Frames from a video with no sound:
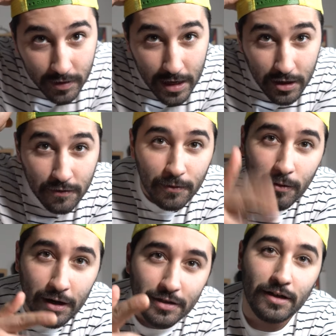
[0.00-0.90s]
Thank you for
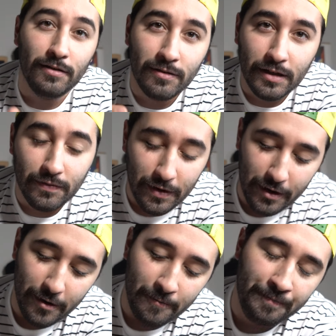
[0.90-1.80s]
watching this
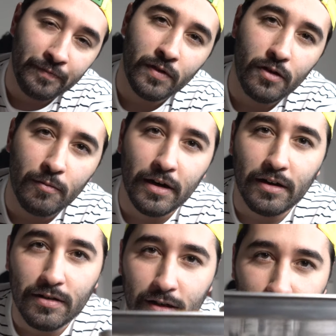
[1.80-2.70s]
video. Go make
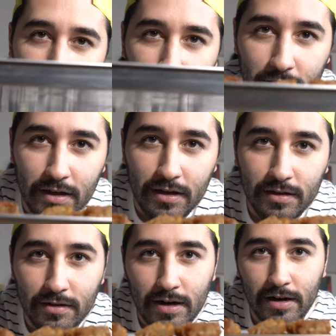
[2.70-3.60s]
yourself some of
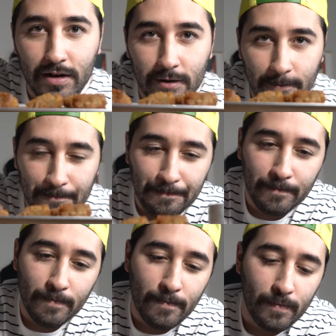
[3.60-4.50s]
these right here.
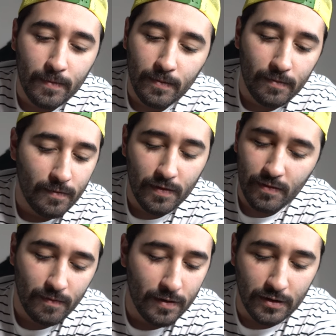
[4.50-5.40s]

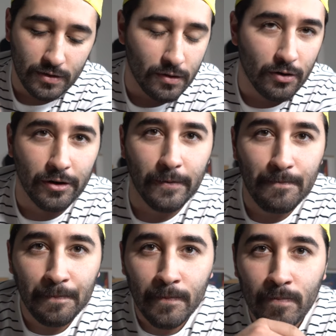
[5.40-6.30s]
They're so
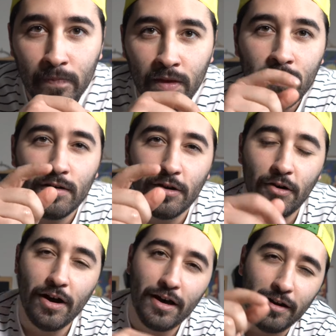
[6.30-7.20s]
good.
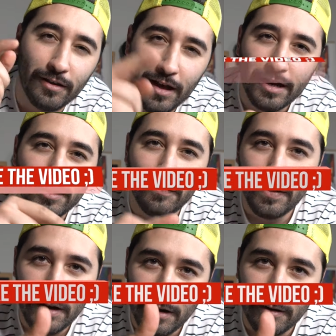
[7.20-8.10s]
Go ahead and like the
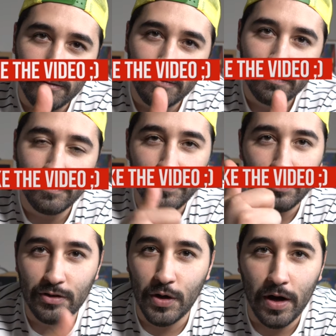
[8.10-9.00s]
video if
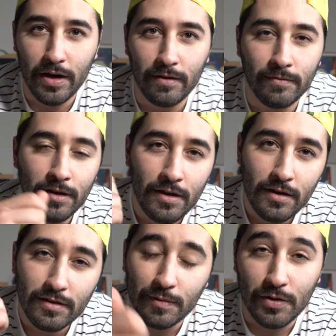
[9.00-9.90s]
you enjoyed it.
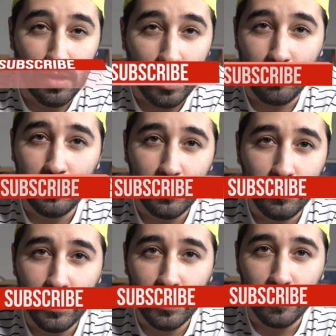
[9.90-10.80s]
Subscribe if you're
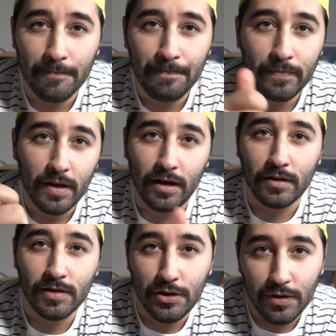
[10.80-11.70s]
new here, and
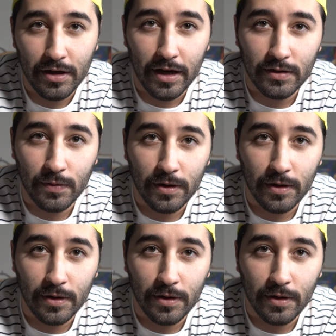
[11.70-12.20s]
I'll see you in the next